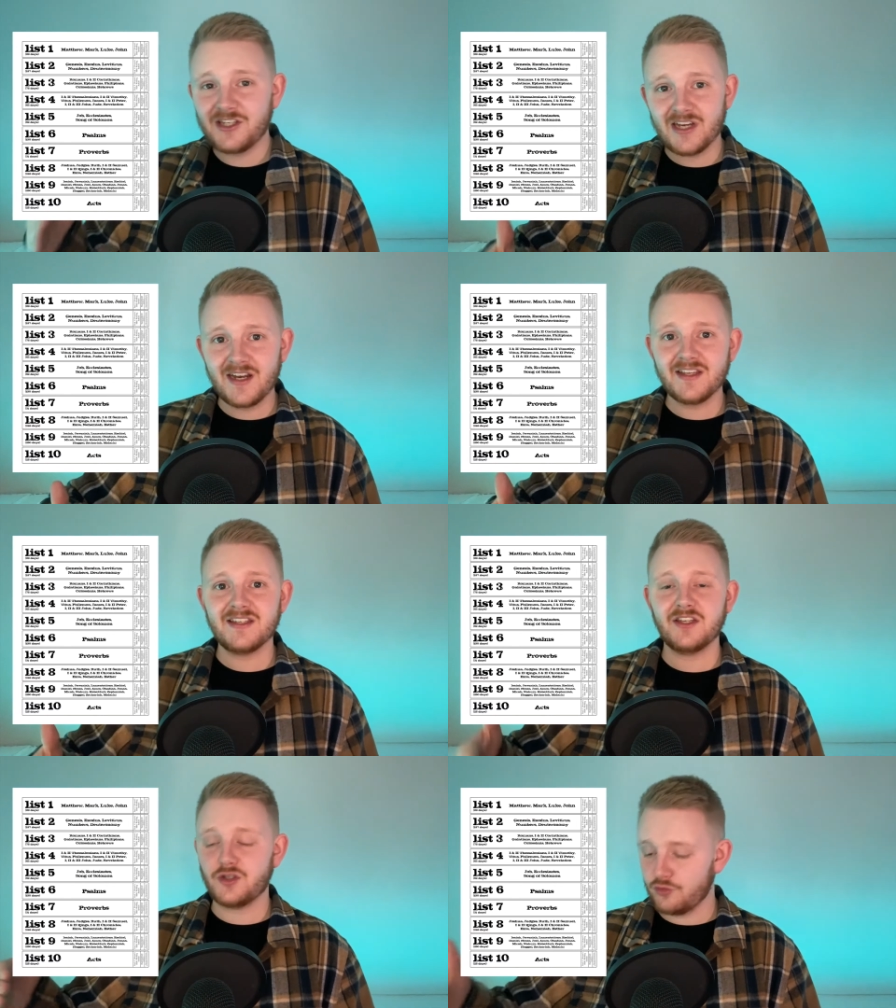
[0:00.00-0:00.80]

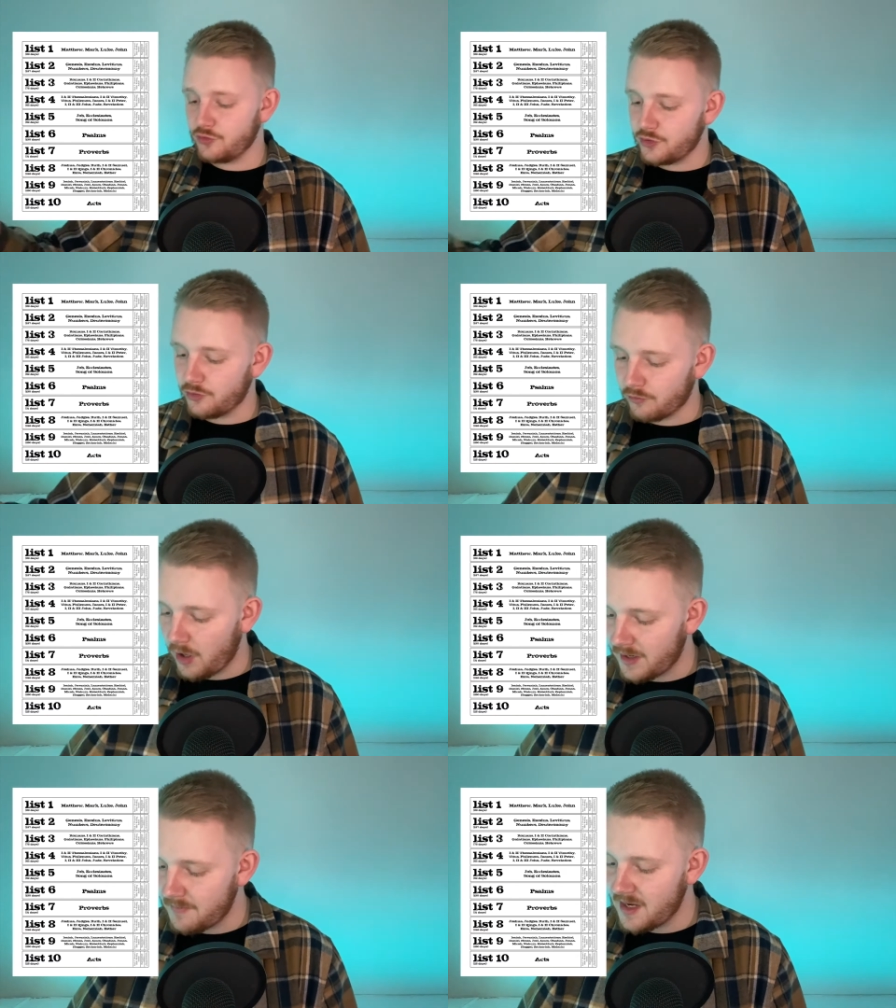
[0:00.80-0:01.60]
Genesis through
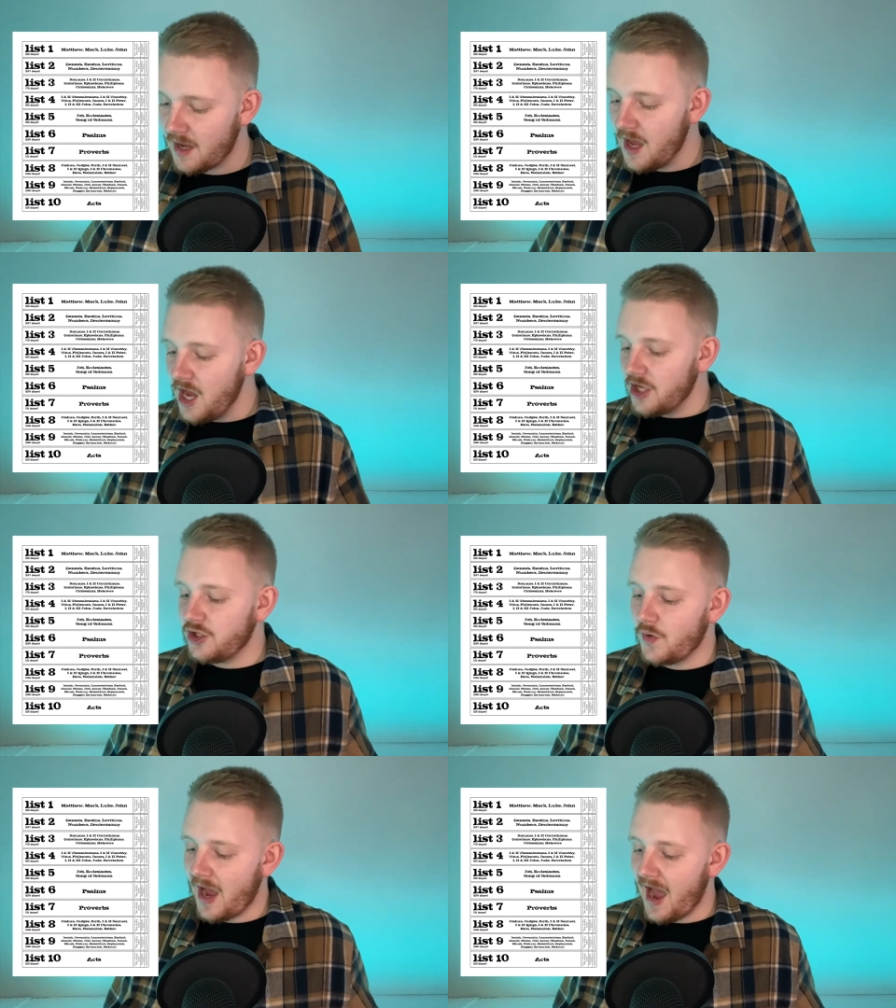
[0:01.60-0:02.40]
Deuteronomy. You